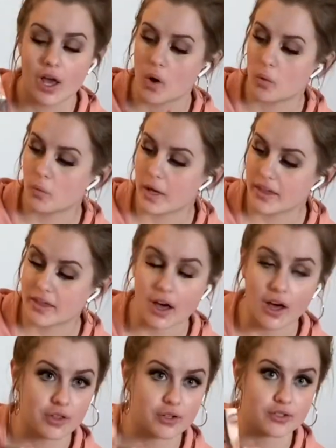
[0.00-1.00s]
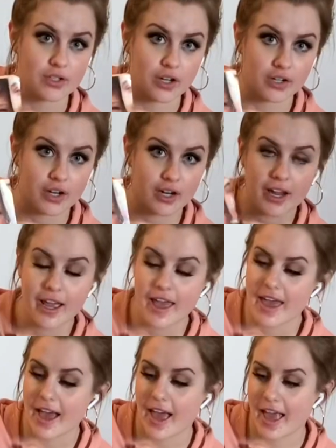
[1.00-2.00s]
with the author's daughter,
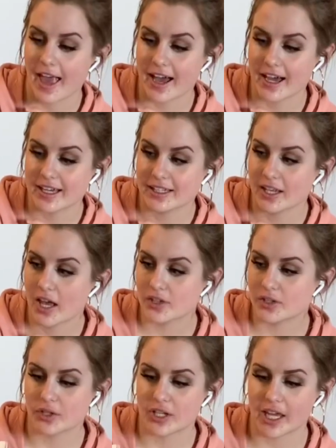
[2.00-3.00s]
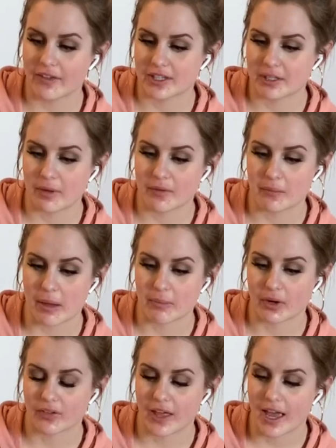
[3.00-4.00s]
and so she gave this to me for my
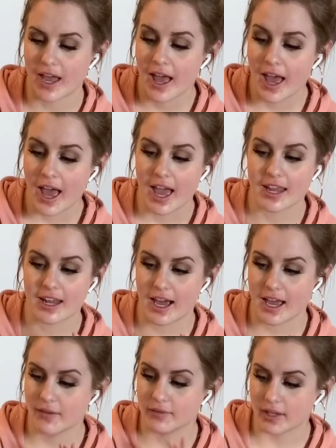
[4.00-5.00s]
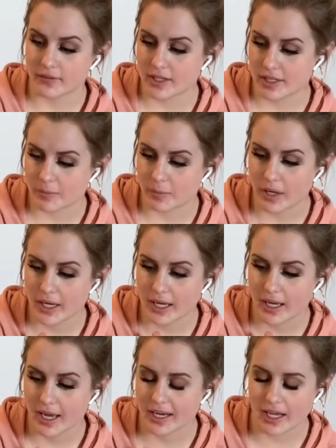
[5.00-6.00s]
birthday, and I have loved this book,
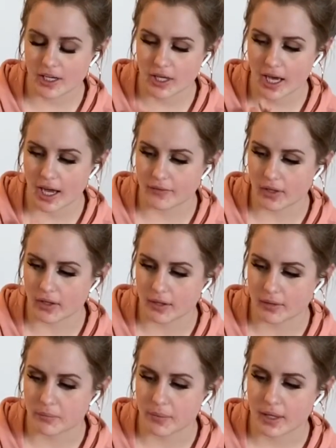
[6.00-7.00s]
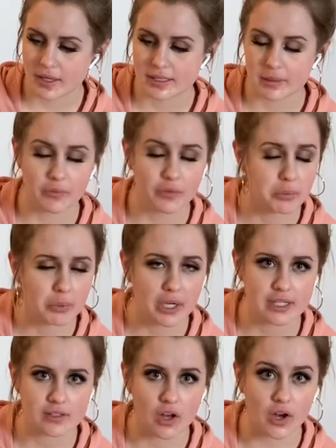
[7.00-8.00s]
and I actually have some of her
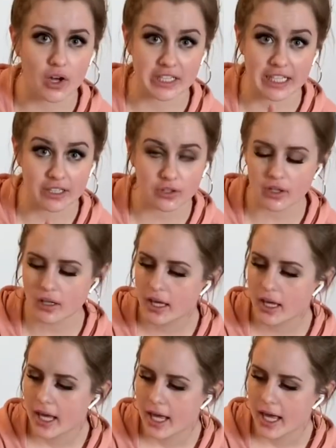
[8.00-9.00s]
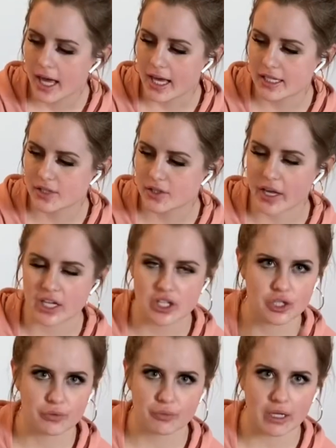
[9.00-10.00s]
books on Kindle, and so I can
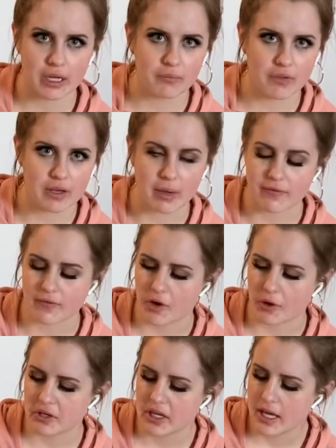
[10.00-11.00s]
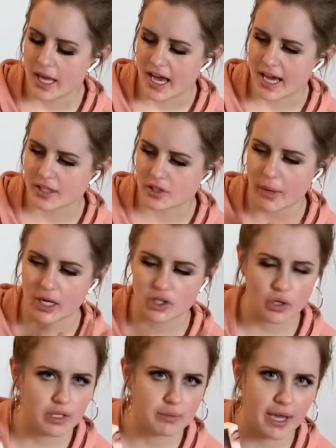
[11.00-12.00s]
just read them via my phone. And so I'm actually
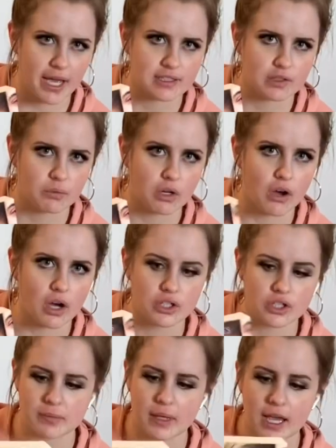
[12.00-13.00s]
going to pass this one on just because